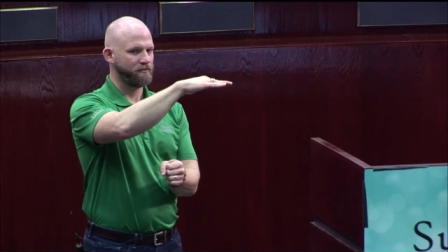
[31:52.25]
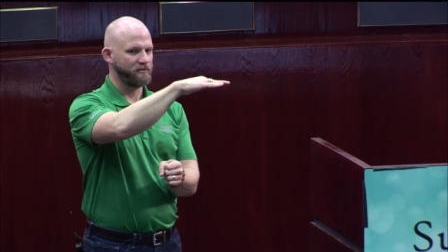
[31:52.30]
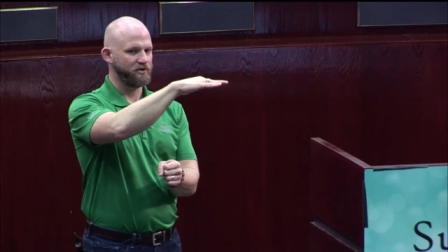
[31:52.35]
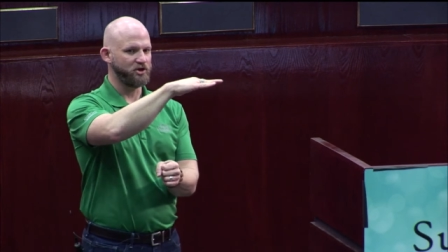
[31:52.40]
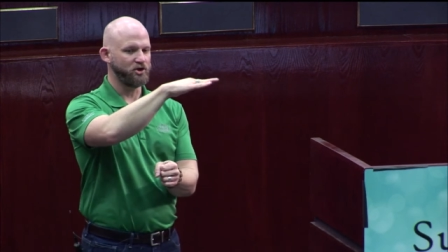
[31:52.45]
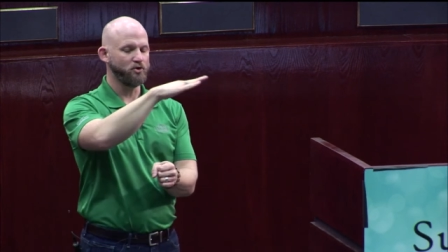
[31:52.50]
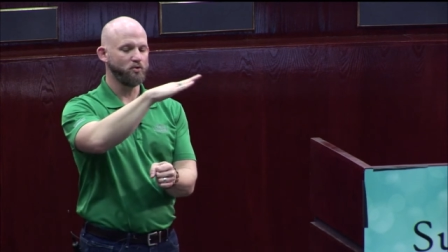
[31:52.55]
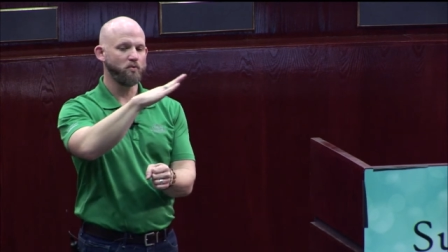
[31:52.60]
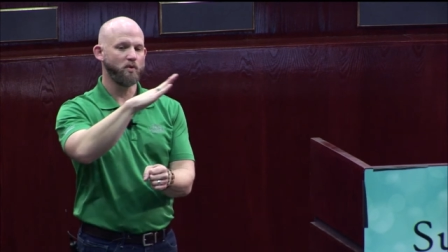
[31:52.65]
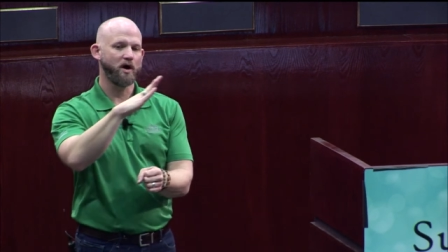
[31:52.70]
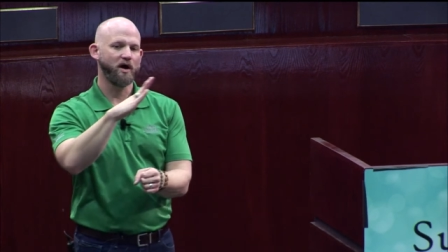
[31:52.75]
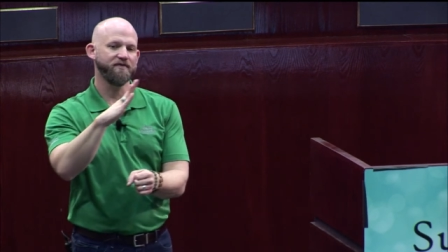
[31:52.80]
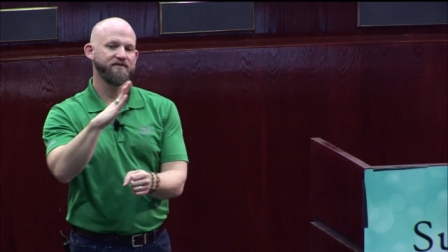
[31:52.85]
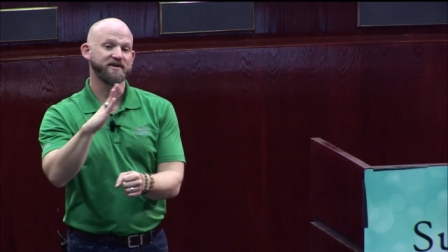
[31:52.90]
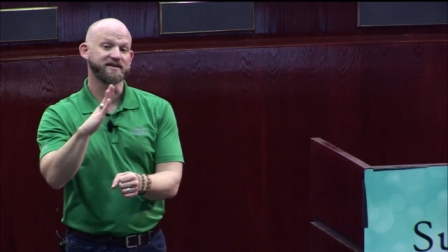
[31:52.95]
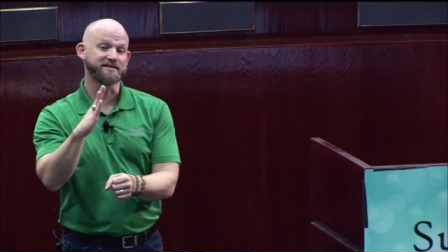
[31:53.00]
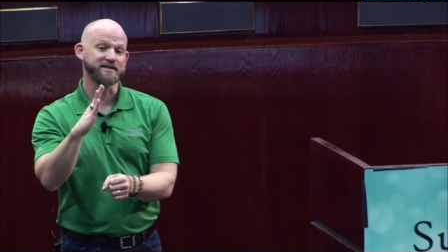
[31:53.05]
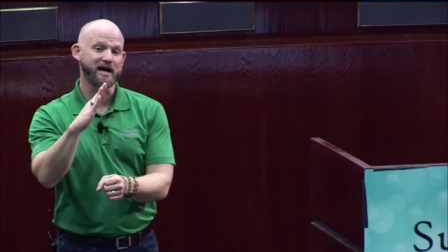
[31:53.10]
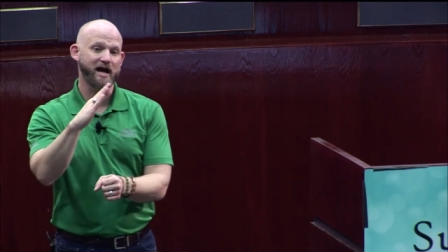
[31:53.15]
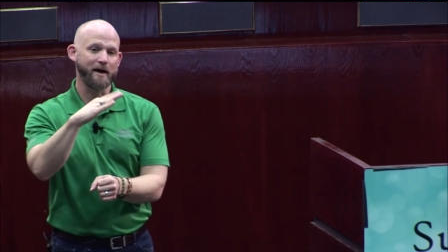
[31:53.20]
You want the
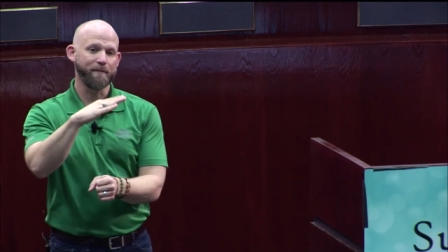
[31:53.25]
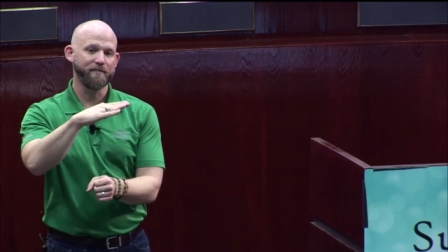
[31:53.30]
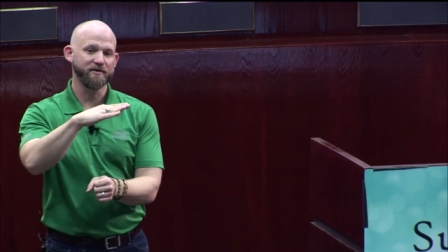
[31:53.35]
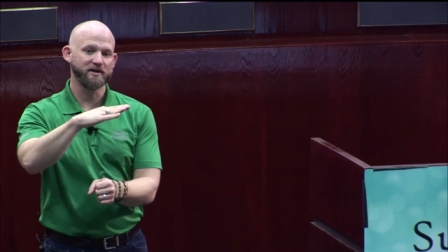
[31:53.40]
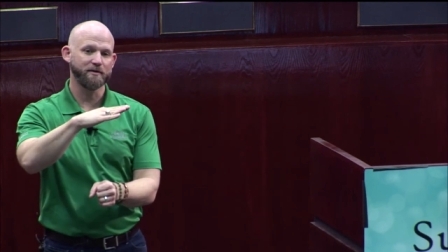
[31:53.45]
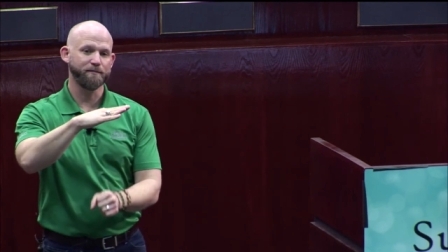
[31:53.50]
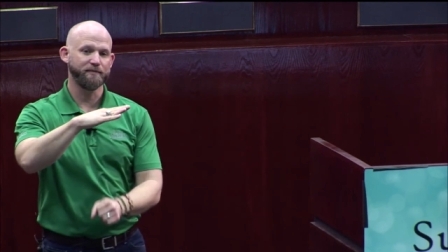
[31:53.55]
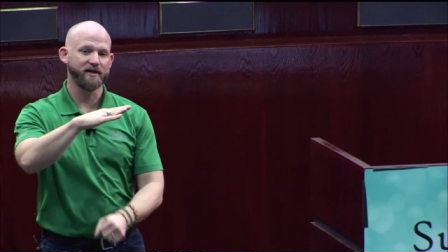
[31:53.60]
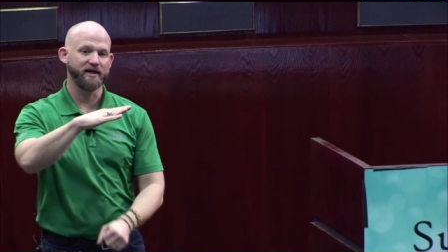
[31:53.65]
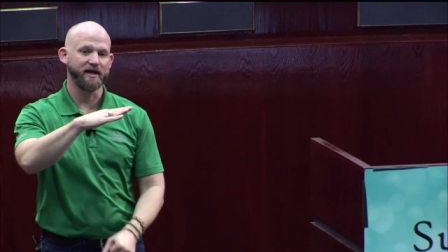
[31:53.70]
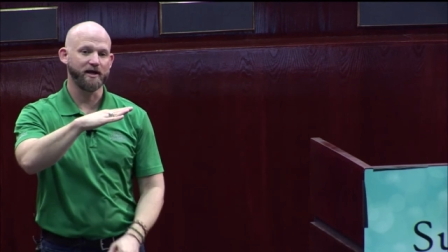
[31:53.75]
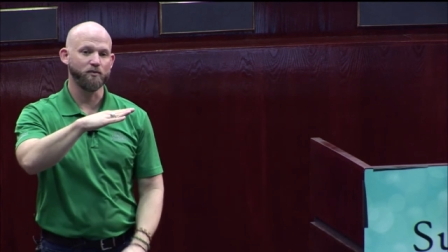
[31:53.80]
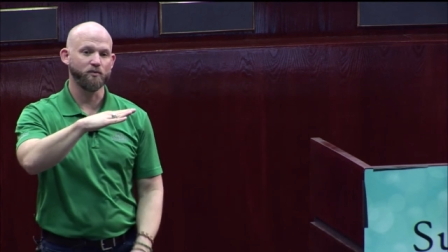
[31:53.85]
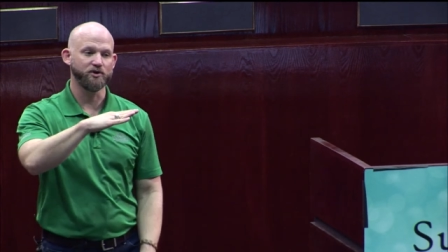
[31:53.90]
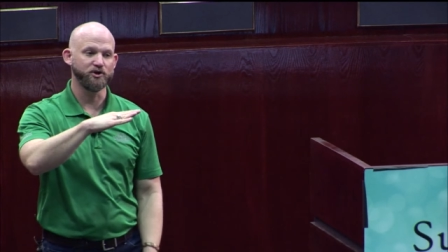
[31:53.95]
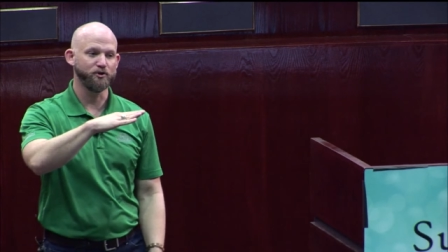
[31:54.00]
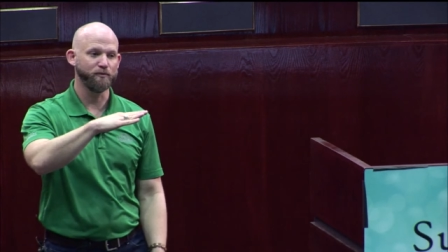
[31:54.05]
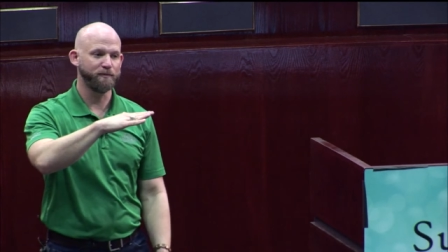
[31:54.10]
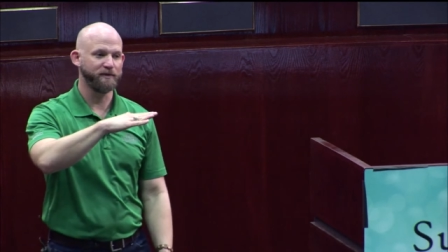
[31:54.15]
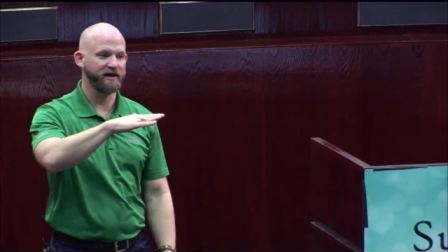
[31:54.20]
top of the plant
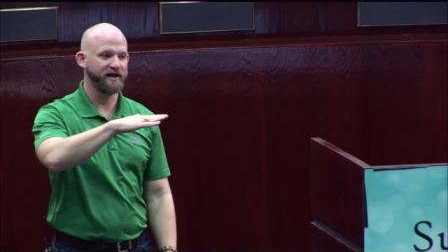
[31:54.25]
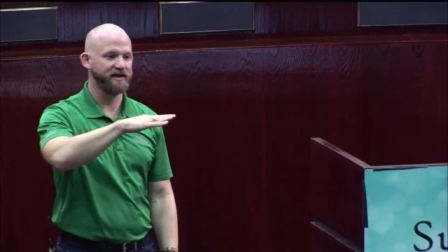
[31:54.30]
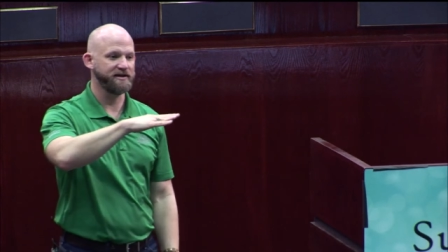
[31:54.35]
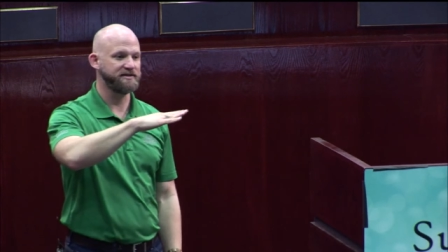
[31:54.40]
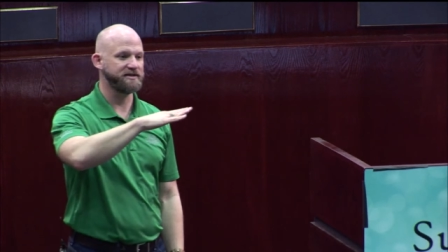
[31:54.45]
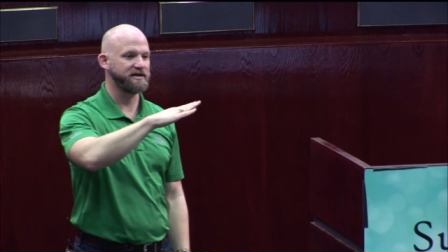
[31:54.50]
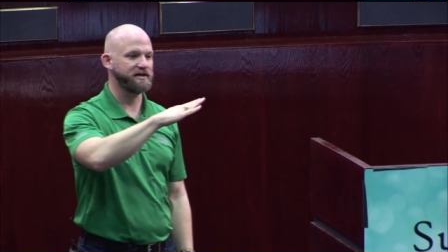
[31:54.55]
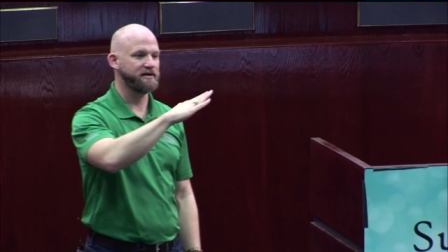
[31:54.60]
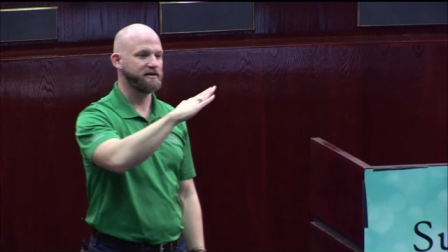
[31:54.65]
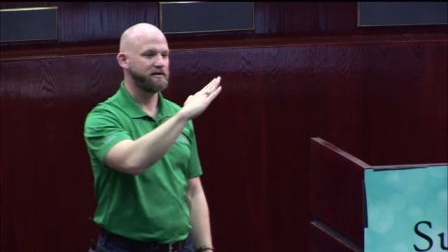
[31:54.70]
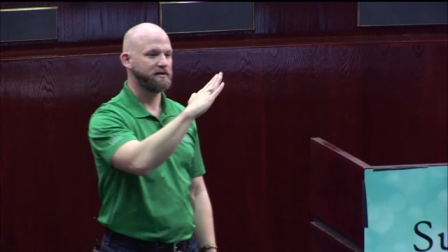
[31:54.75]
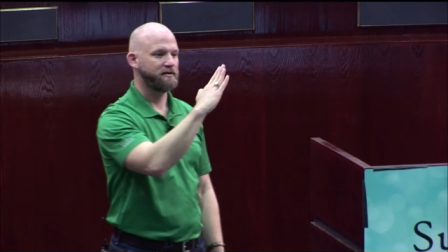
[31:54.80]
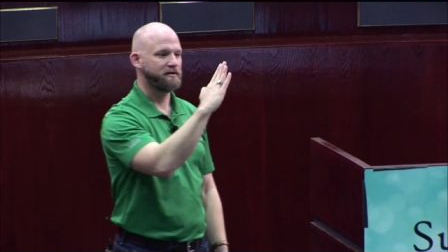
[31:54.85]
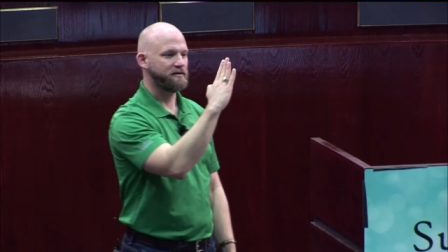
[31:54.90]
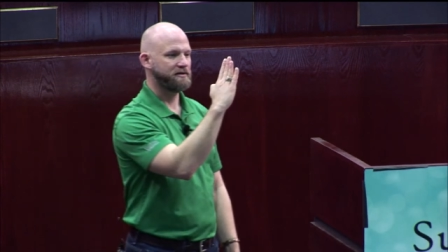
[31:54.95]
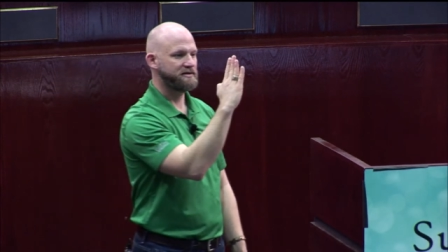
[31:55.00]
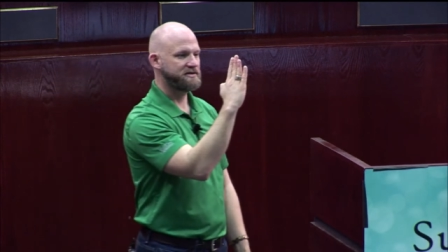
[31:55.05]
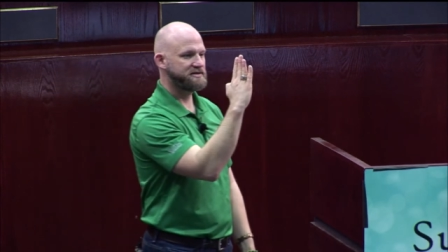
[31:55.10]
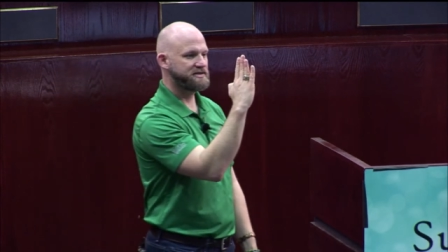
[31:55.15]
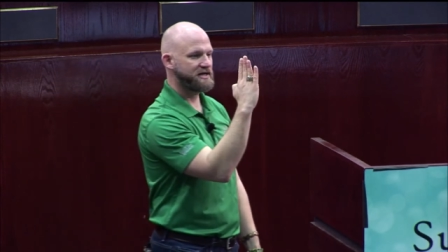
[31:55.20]
when you plant it
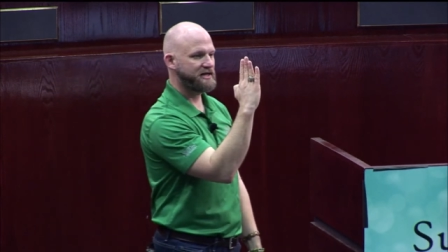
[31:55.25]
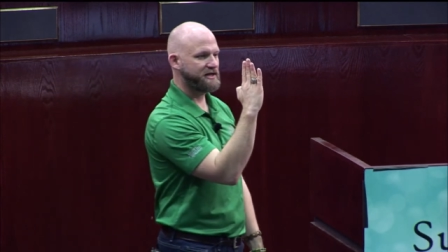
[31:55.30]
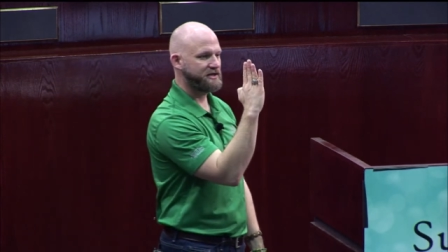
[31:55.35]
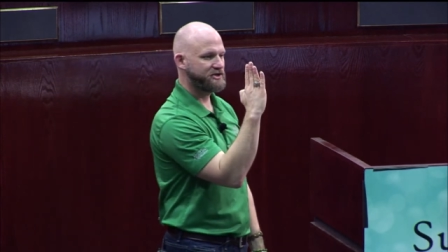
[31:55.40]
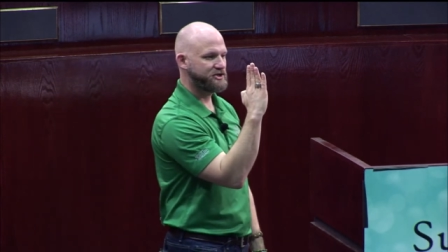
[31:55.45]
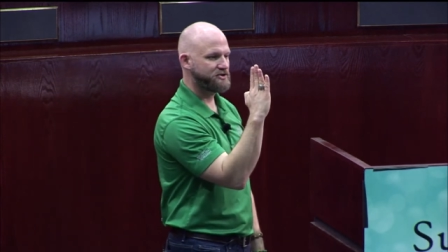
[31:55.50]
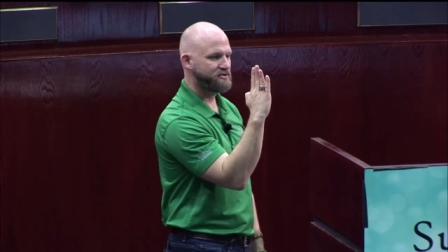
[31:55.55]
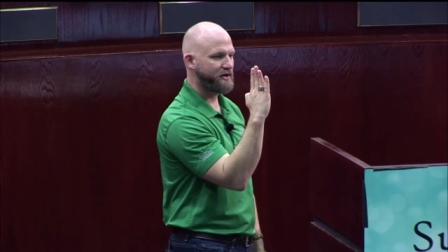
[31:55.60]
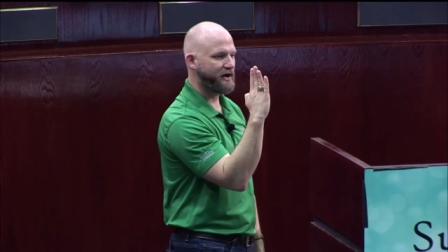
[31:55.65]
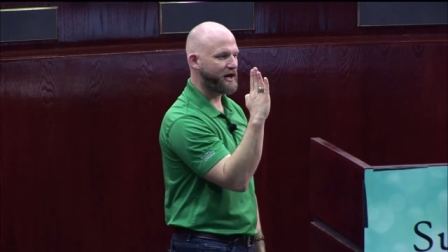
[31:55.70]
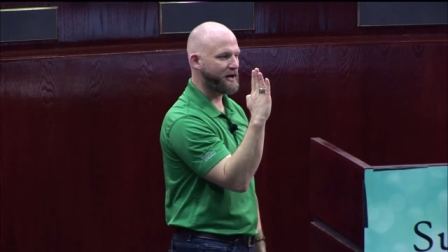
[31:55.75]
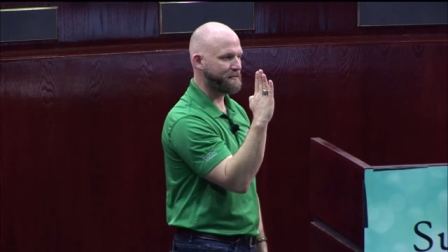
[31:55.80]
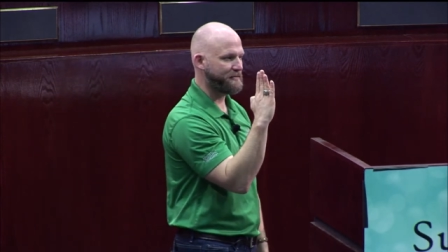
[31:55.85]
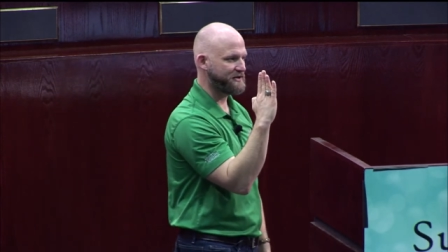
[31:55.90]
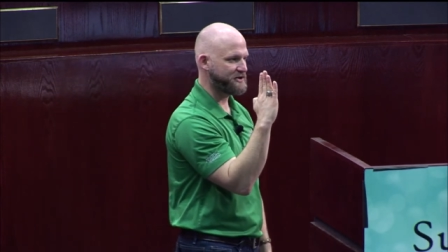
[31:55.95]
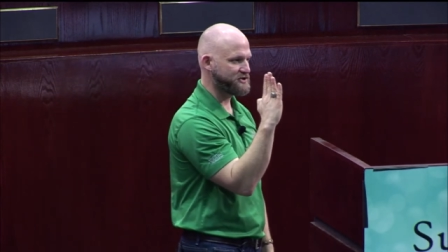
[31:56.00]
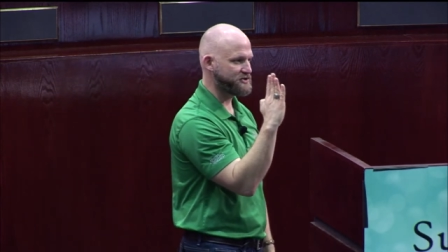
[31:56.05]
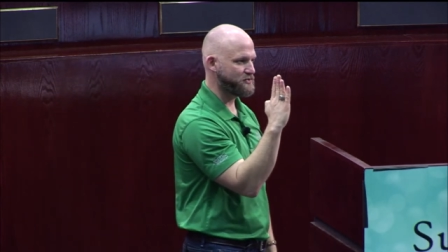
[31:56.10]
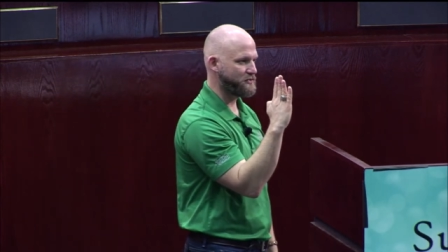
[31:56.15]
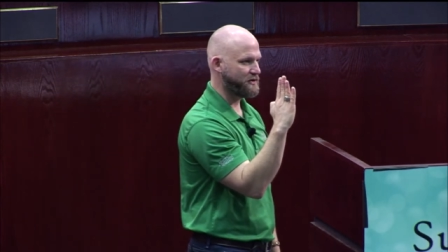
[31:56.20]
sitting straight up in
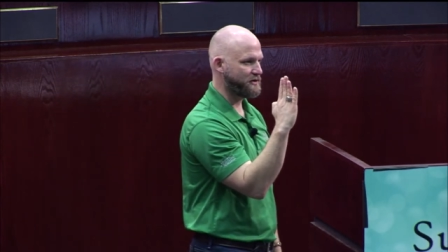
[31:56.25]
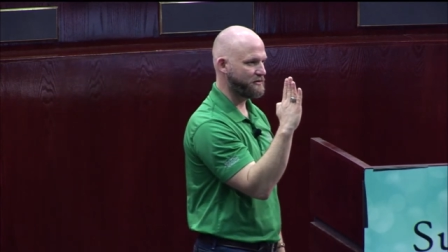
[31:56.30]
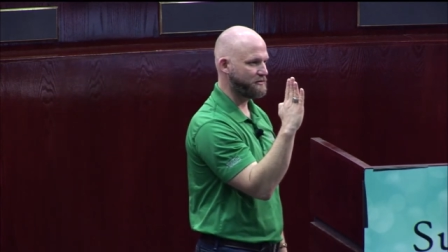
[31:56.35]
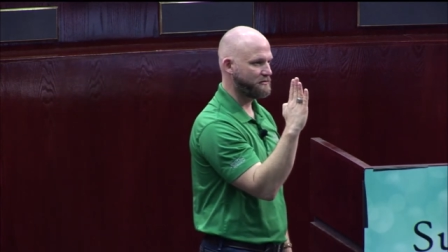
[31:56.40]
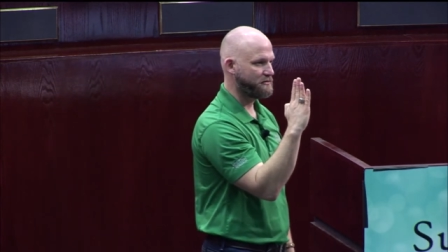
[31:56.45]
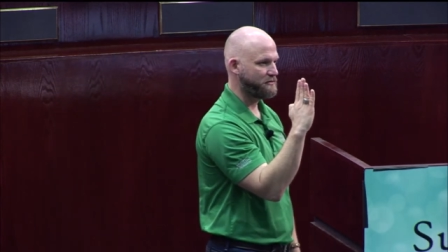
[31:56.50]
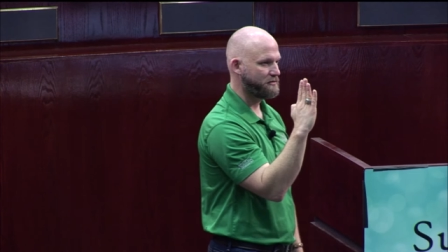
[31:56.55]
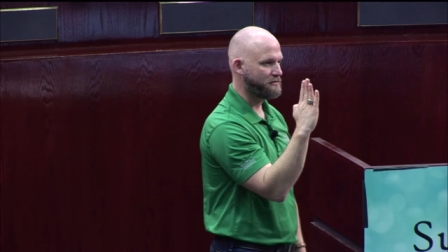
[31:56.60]
the soil.